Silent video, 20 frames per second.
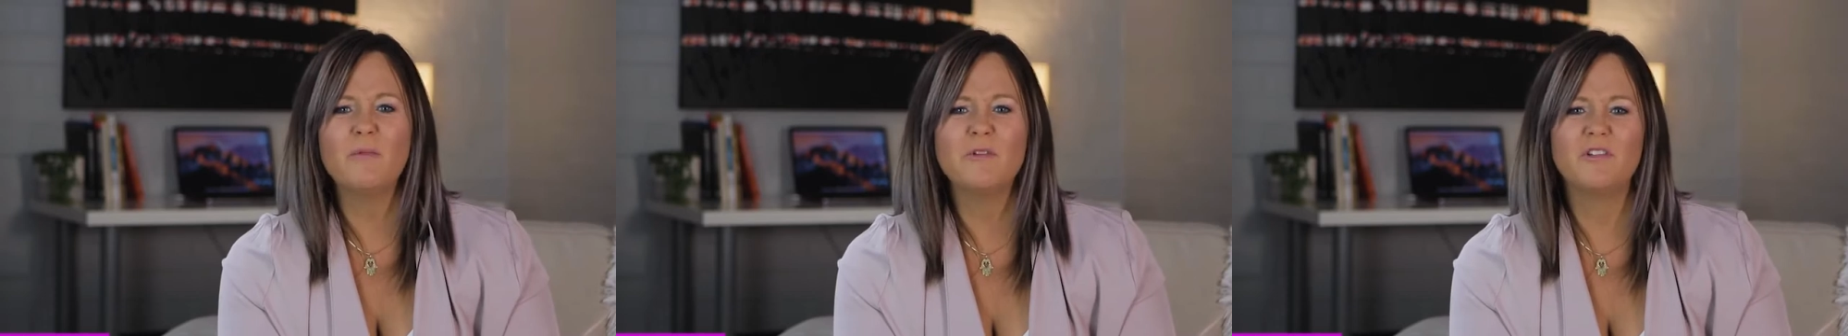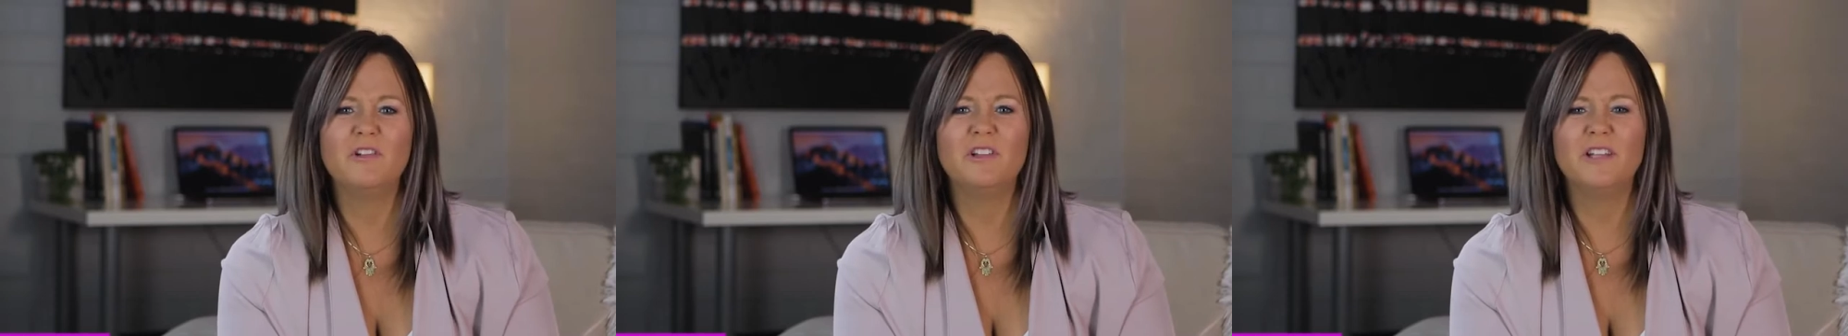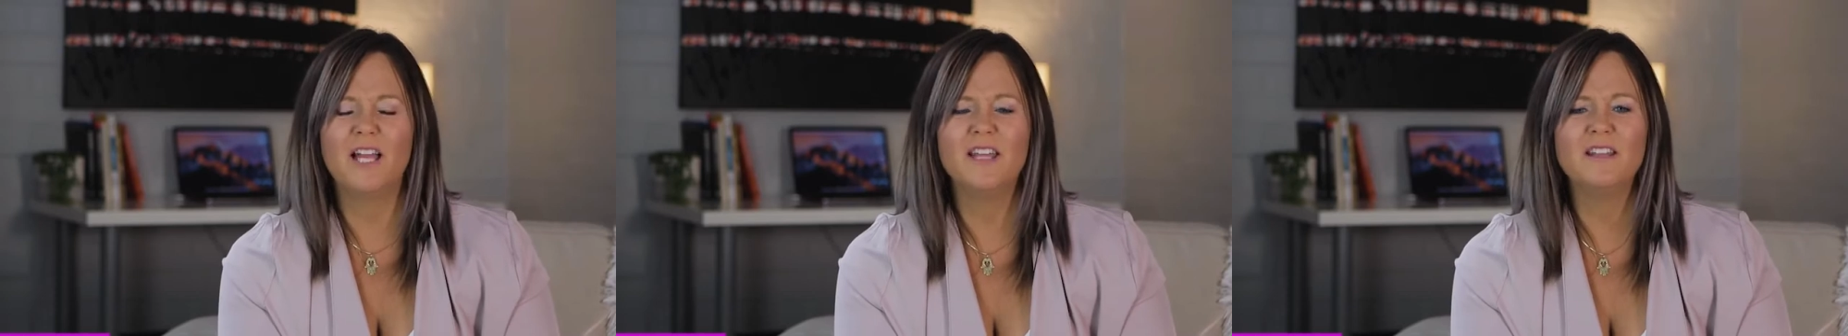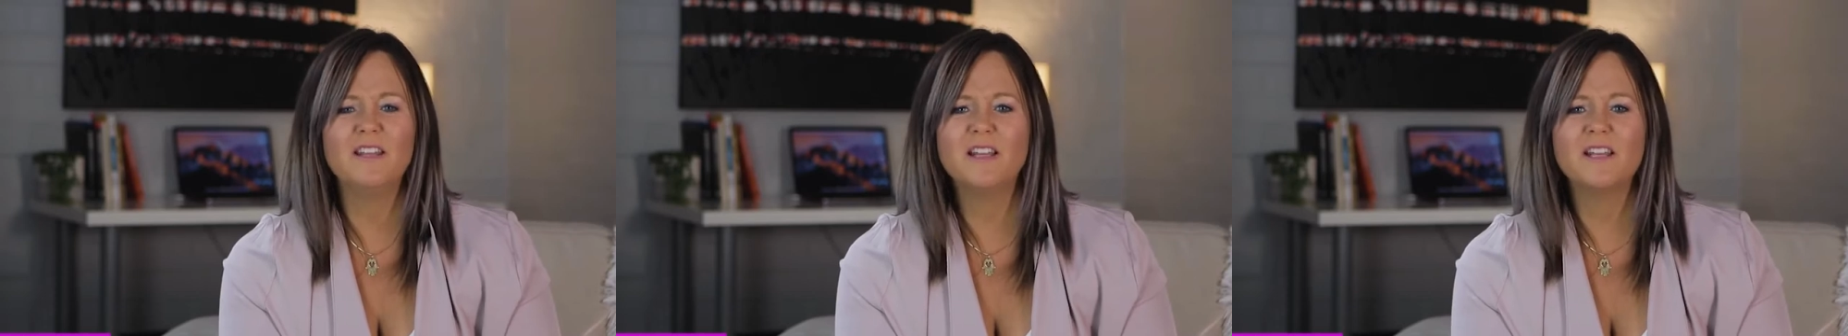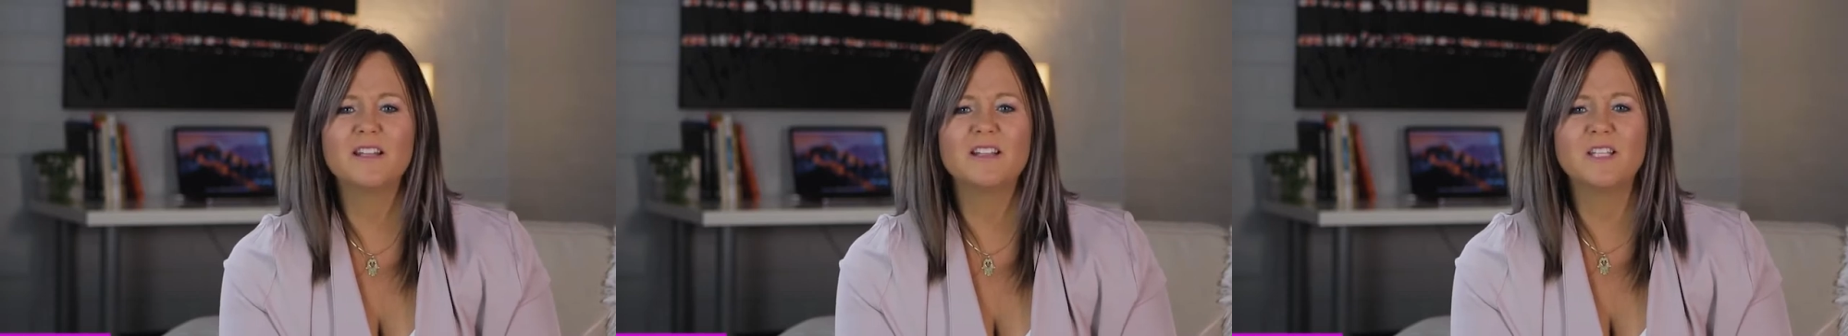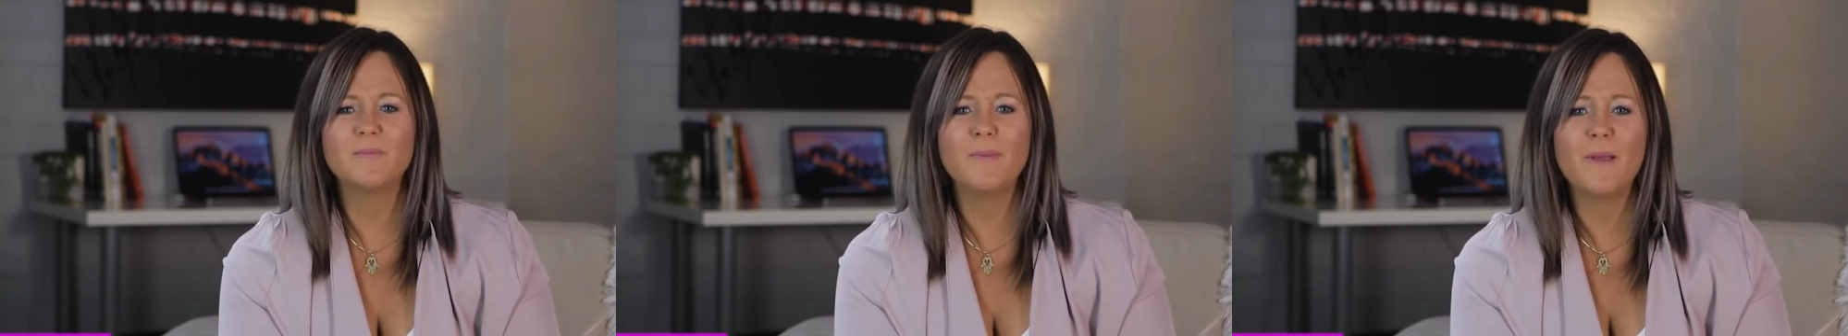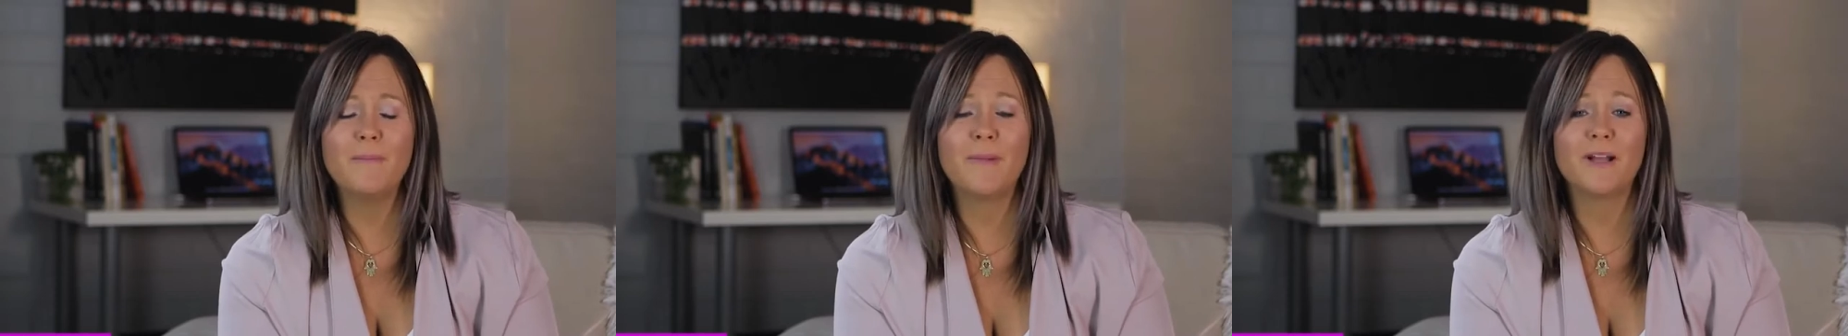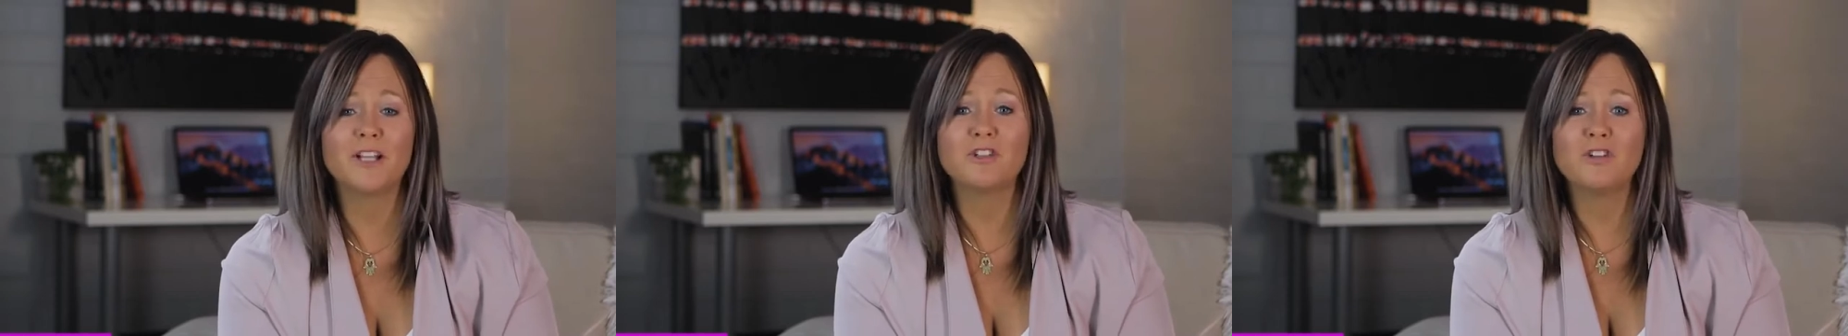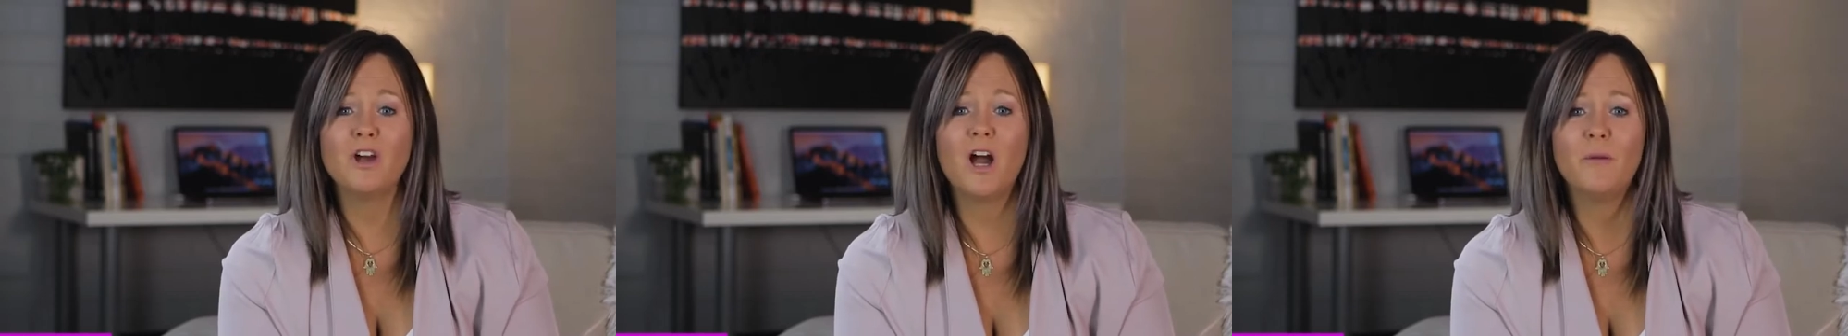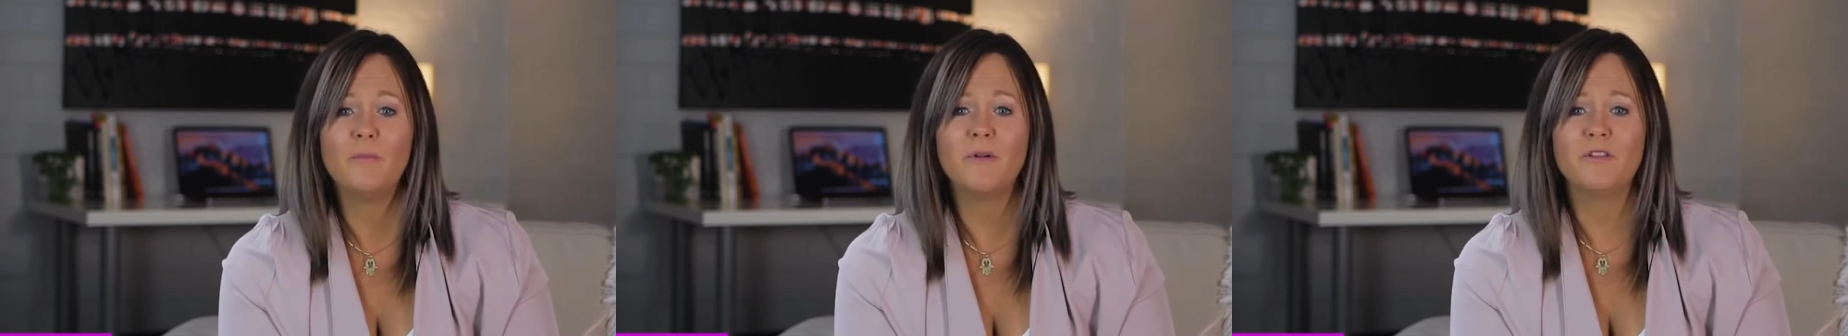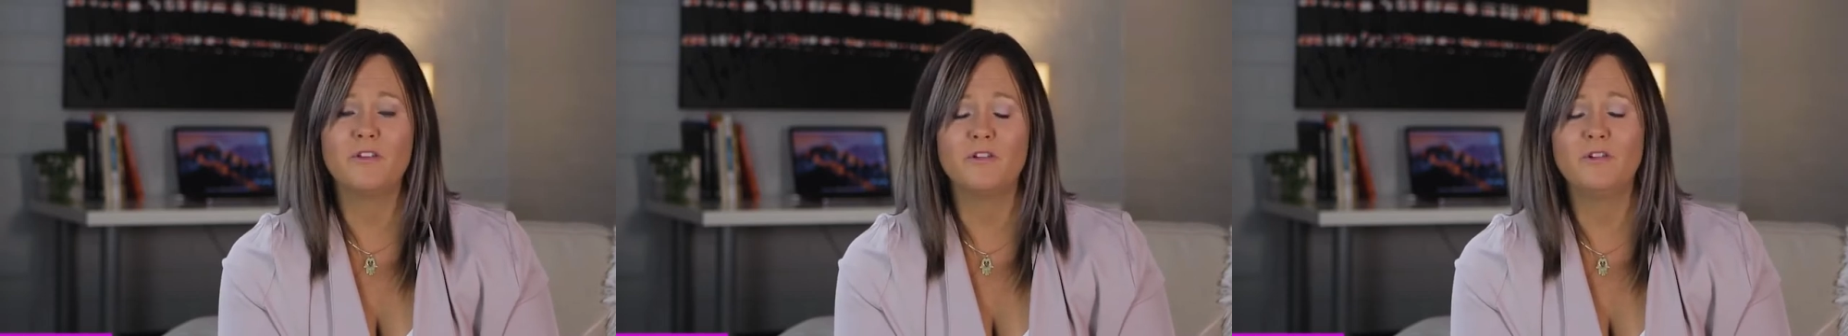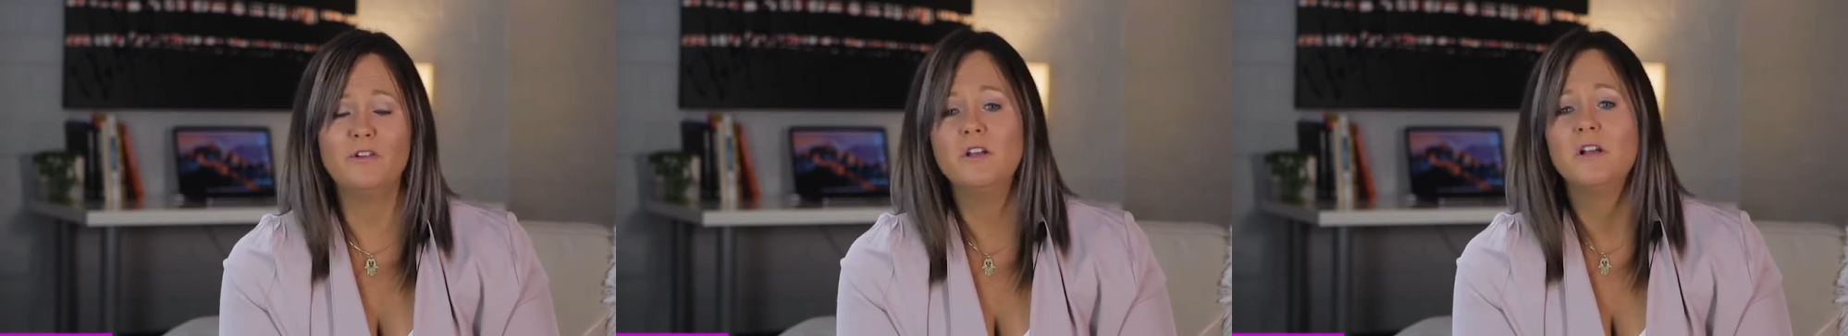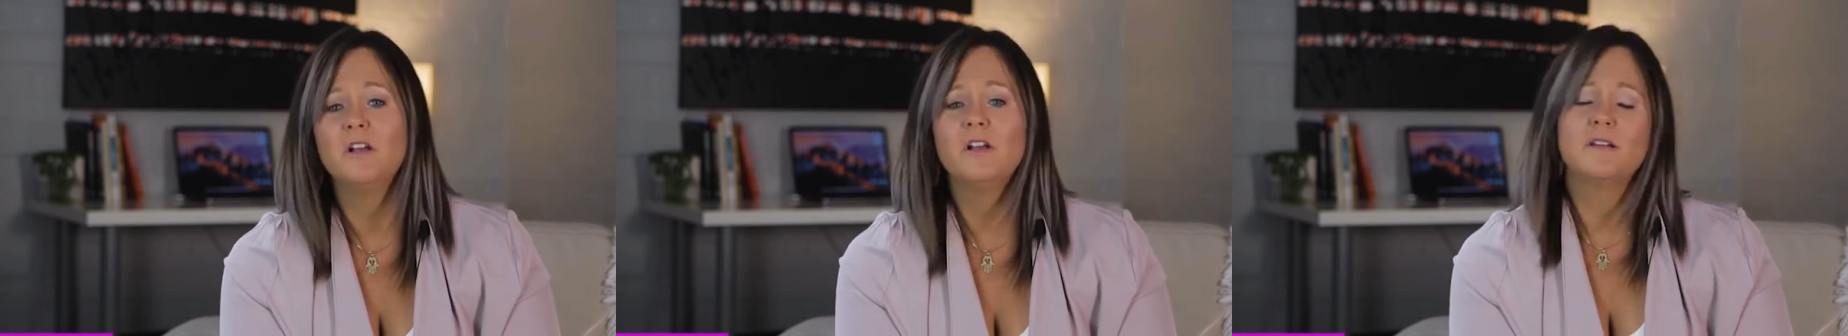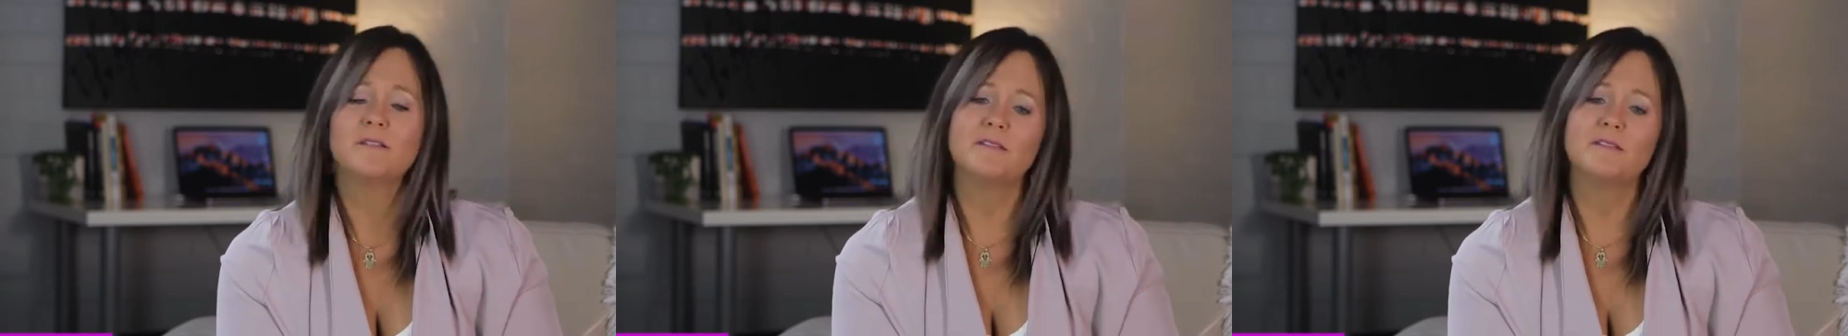with you lately and spent much time with you,